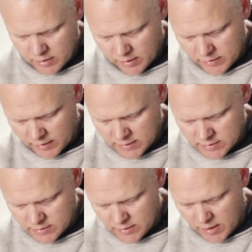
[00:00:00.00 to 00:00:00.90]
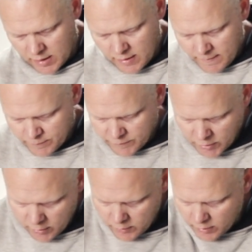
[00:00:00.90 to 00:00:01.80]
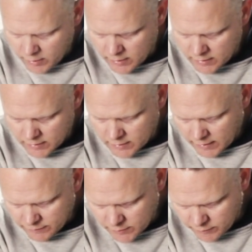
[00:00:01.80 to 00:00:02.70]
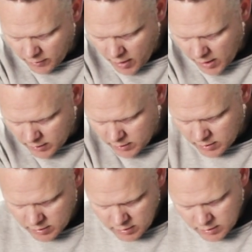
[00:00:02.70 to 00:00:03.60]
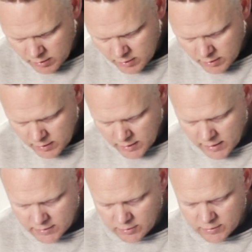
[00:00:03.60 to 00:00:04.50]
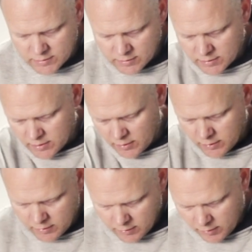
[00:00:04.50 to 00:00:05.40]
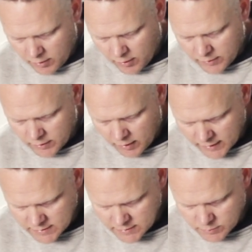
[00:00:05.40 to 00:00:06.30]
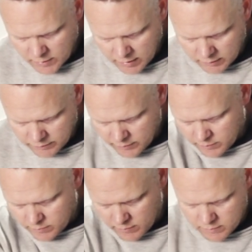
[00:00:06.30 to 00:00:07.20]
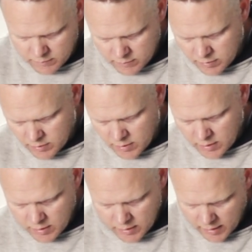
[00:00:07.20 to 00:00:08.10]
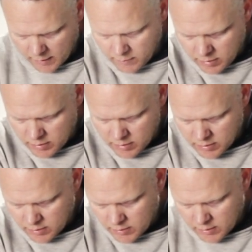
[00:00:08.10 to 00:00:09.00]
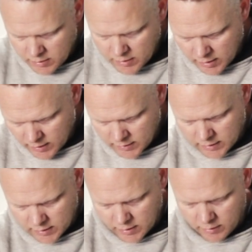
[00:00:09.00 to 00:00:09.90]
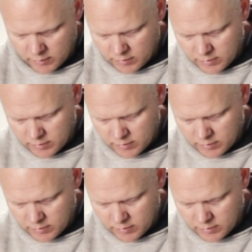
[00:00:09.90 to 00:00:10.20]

I think that's there. If you go left to right, it turns on the other lights as well. Yeah, and then you can go.